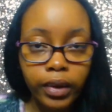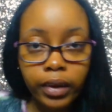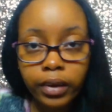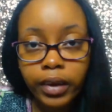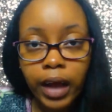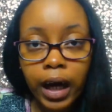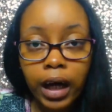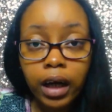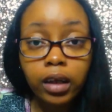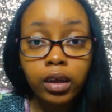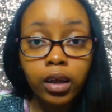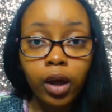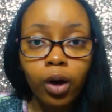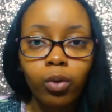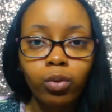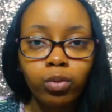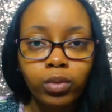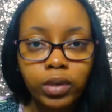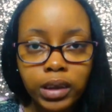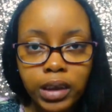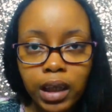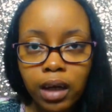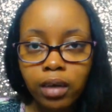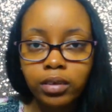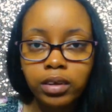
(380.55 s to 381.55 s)
That
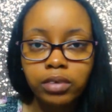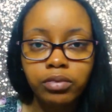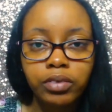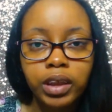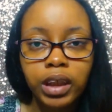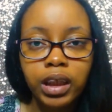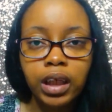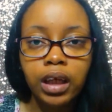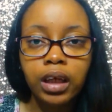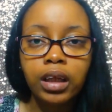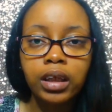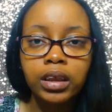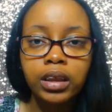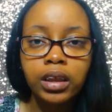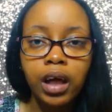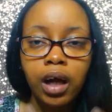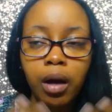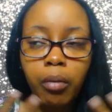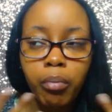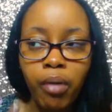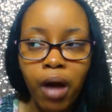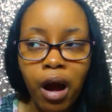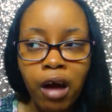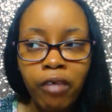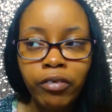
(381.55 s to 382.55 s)
alone sounds ridiculous. Like,
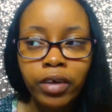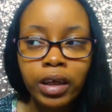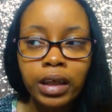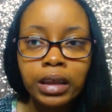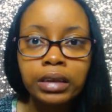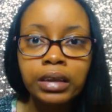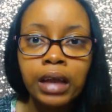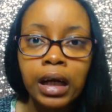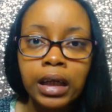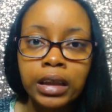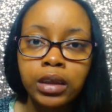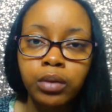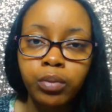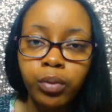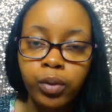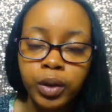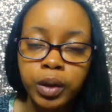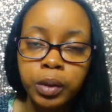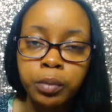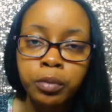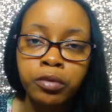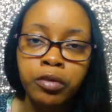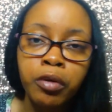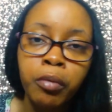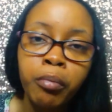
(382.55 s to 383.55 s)
a prophet is not
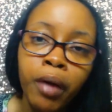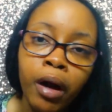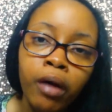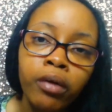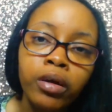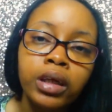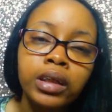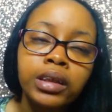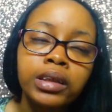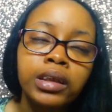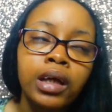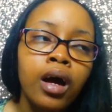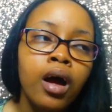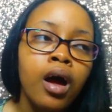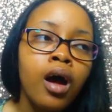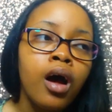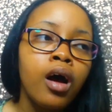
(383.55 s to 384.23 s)
supposed to be rebellious.